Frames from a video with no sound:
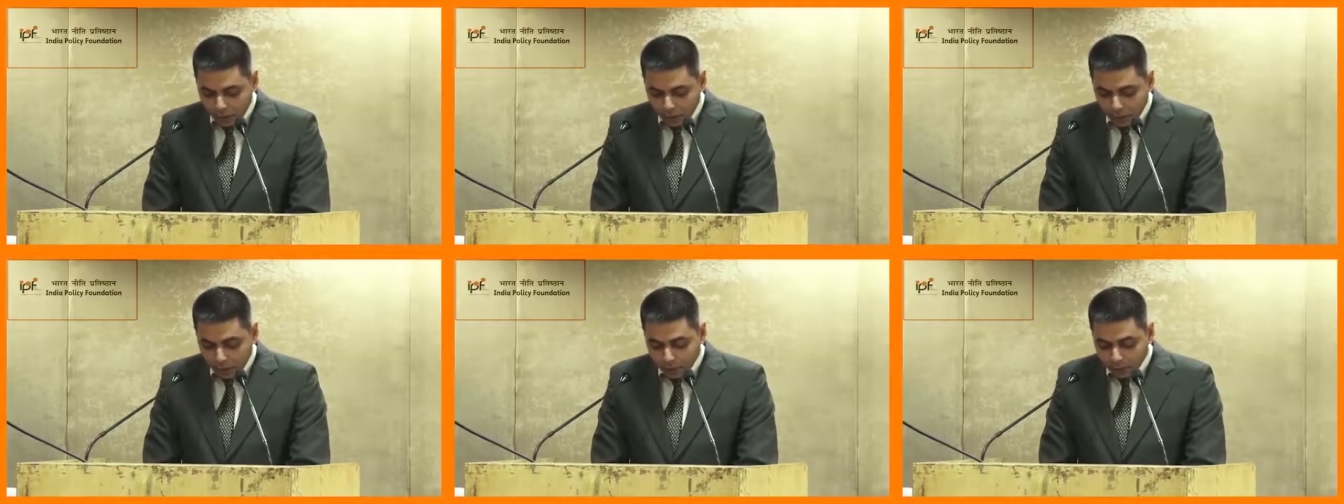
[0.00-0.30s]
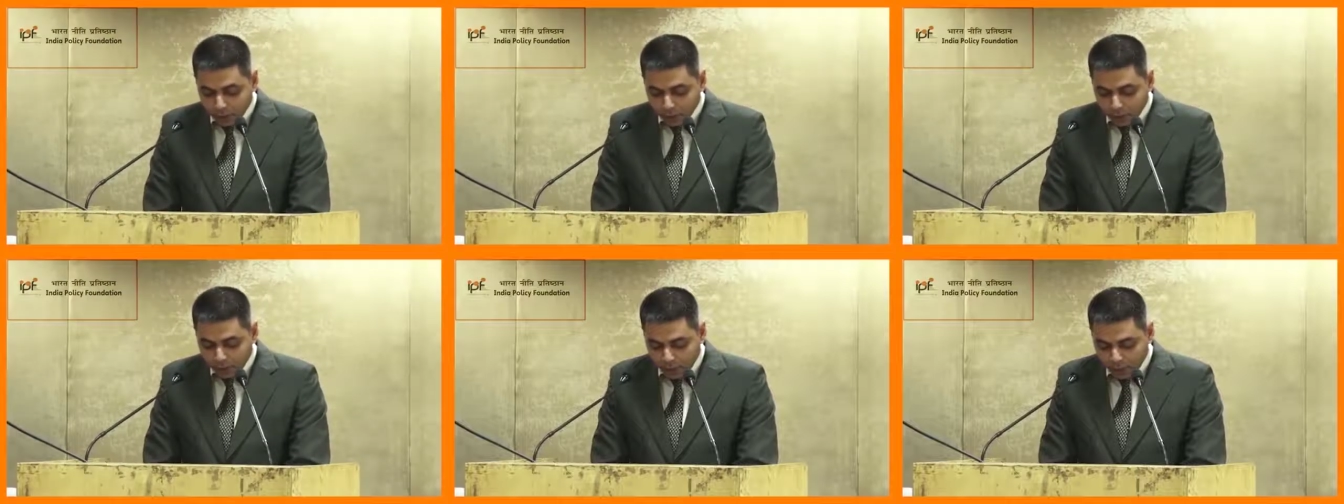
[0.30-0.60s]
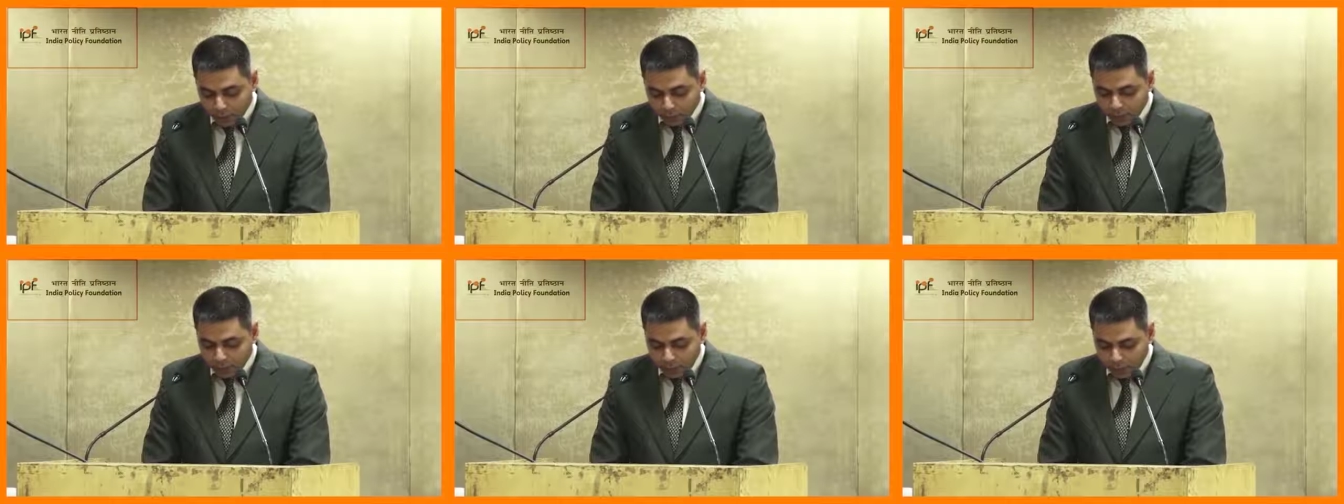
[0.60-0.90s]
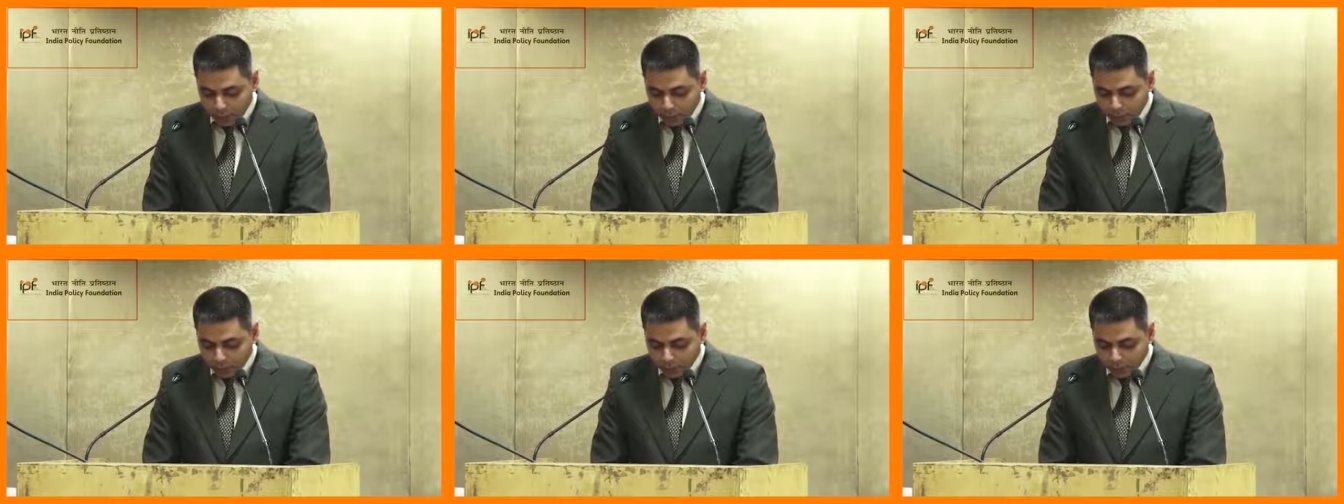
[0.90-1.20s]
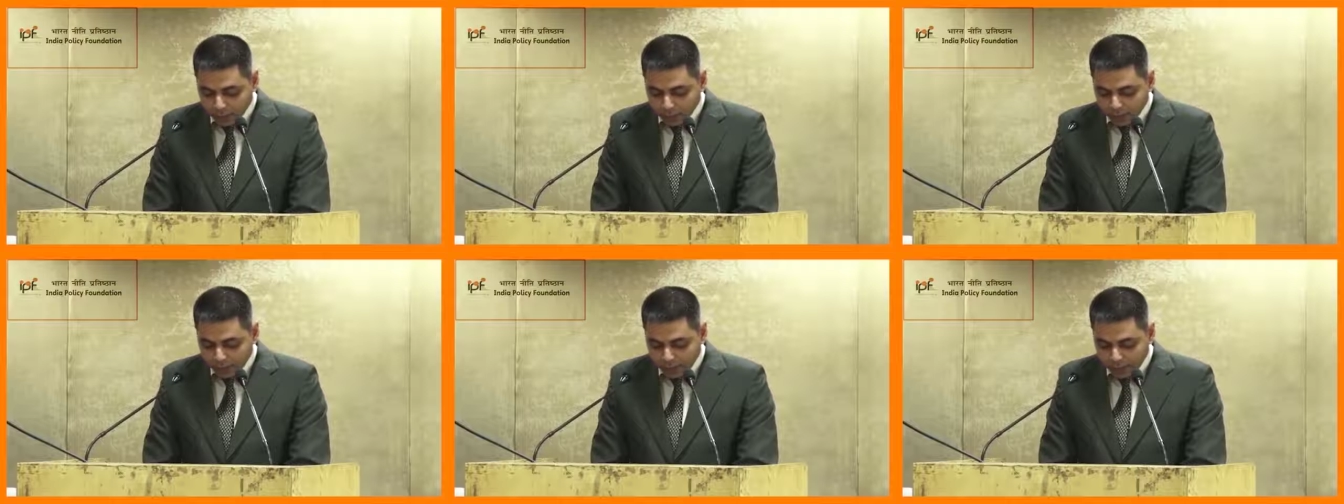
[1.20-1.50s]
or the army that
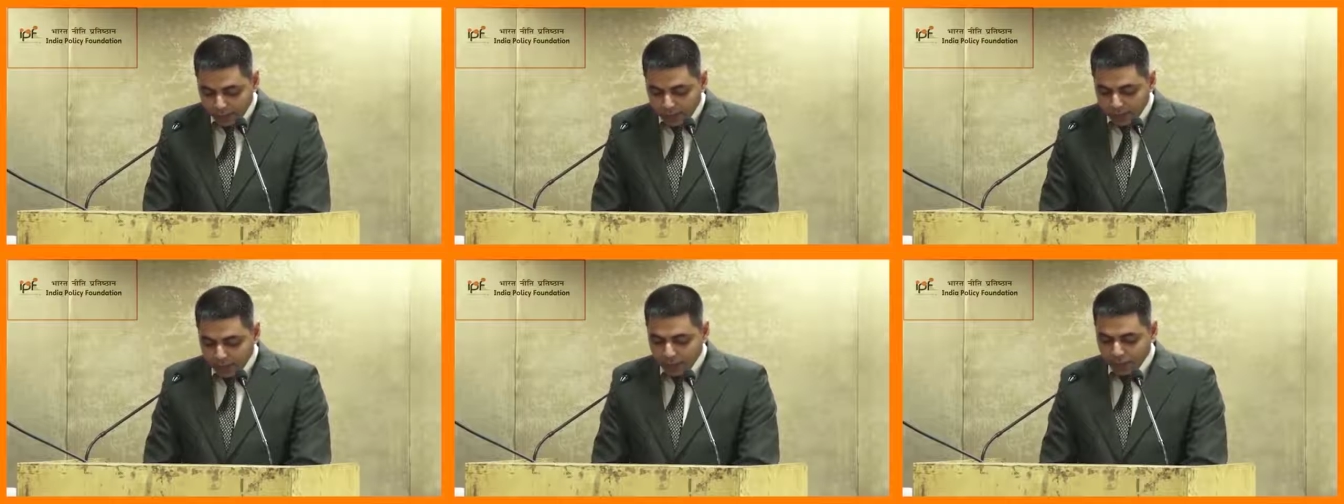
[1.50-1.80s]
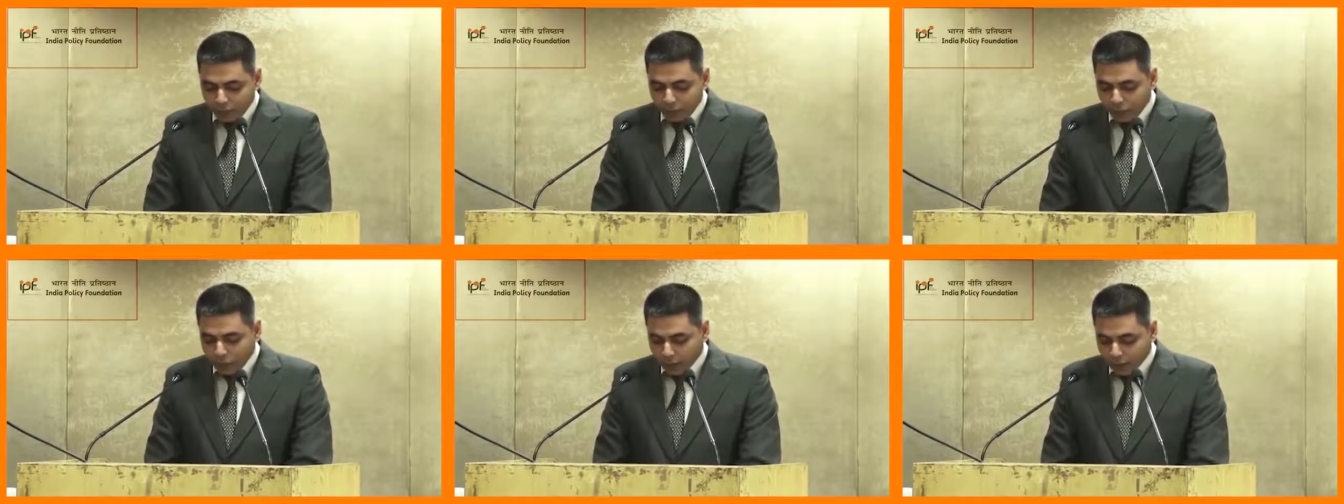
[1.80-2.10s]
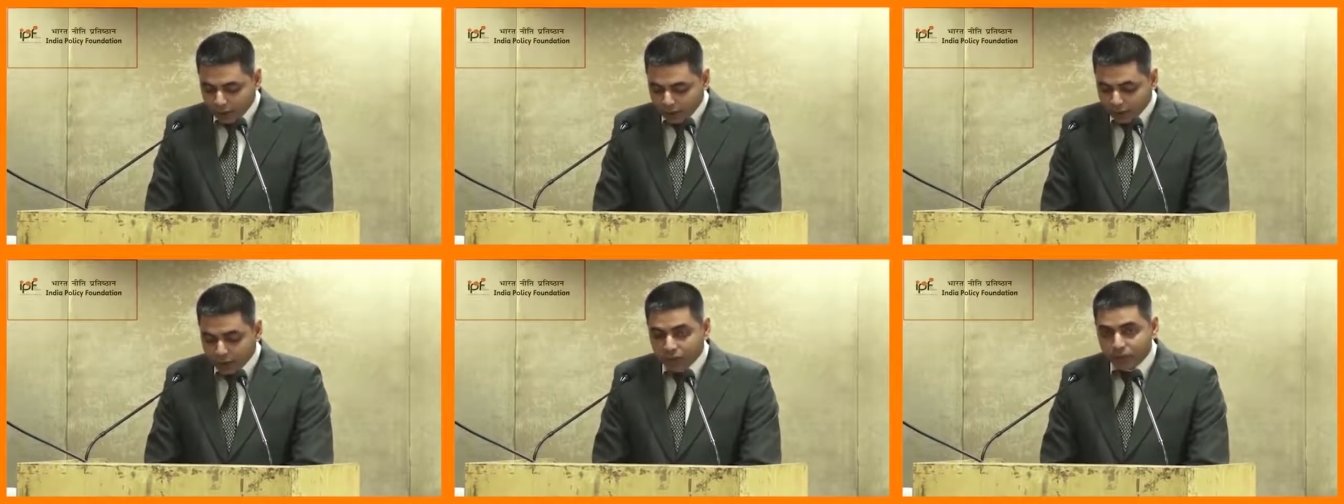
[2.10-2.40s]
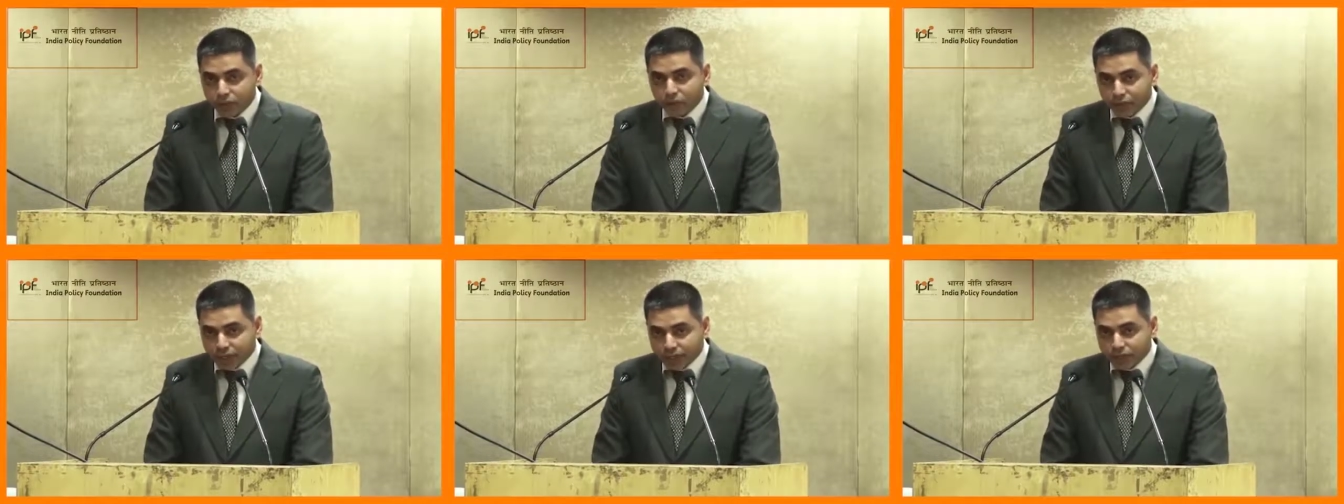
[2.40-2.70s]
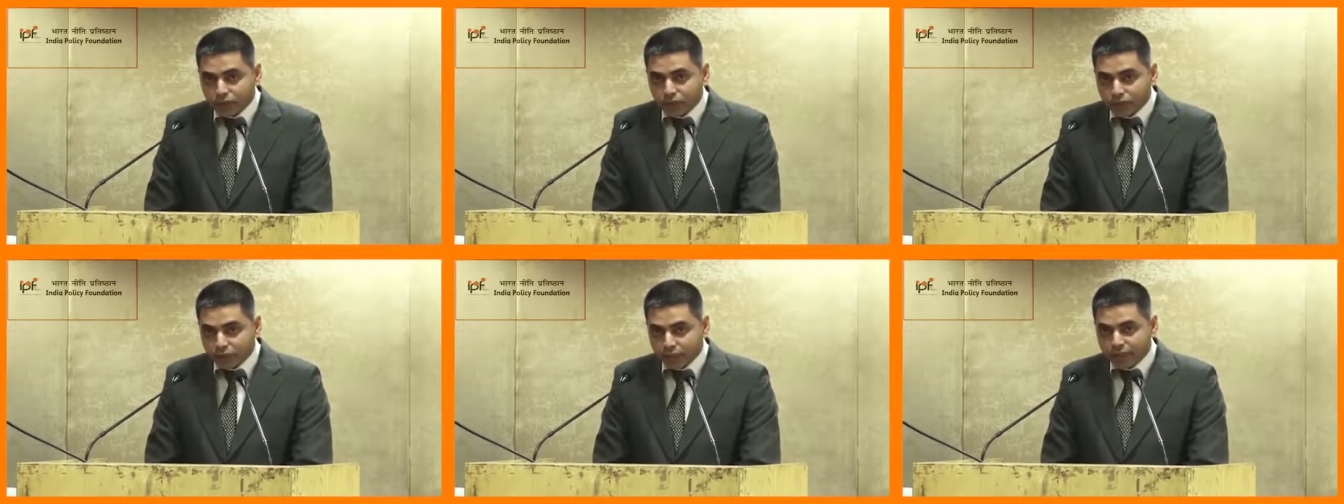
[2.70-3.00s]
was directly involved in the
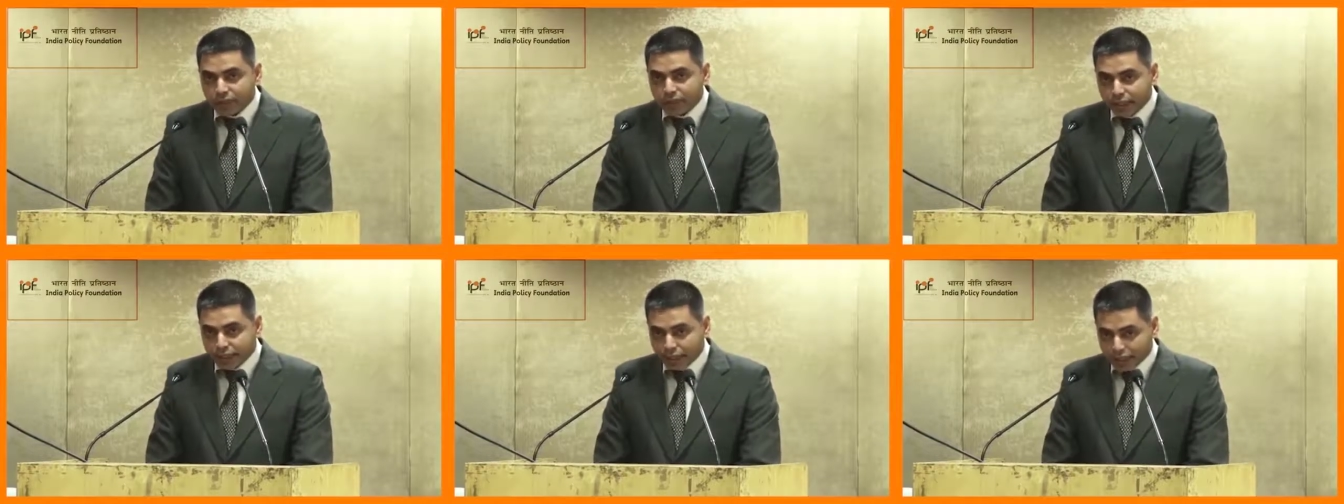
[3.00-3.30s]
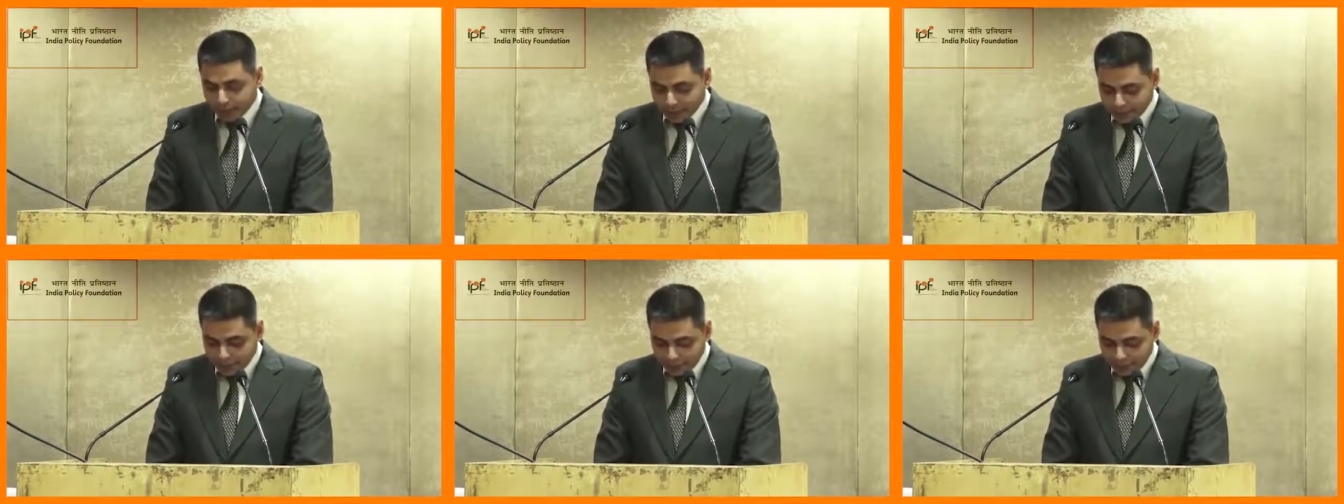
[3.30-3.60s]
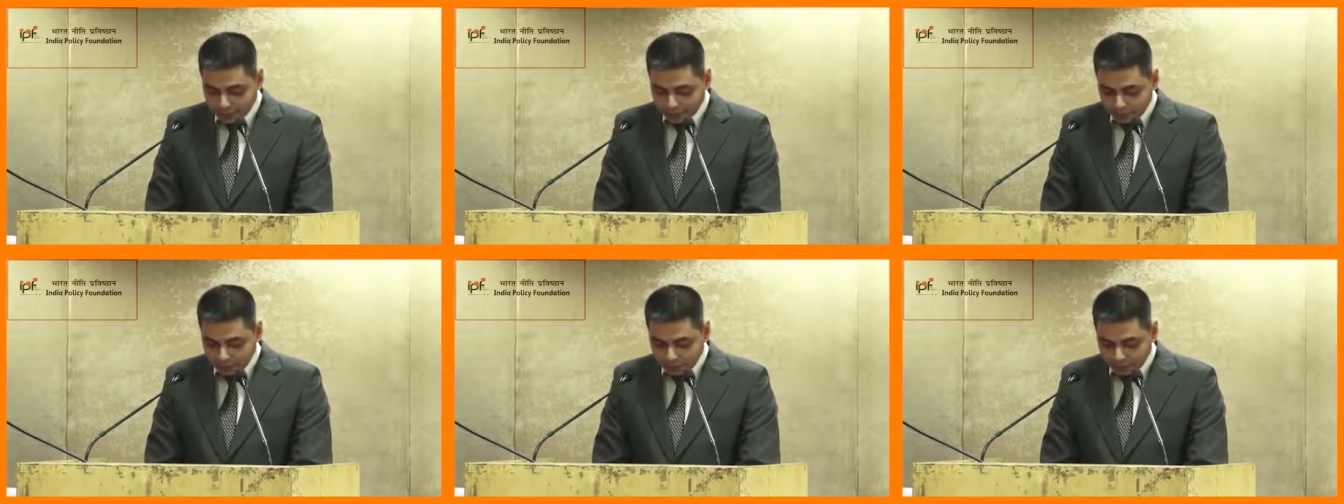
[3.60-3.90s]
face to face killings.